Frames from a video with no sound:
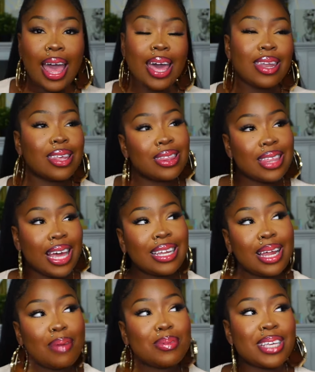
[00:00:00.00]
And the thing
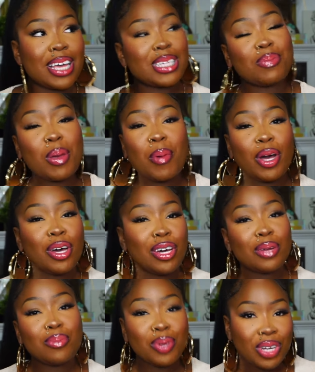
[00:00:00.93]
that obsessed me about
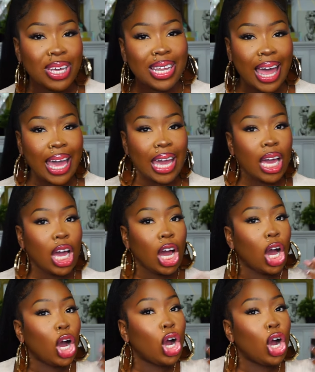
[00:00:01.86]
Huda Beauty, like,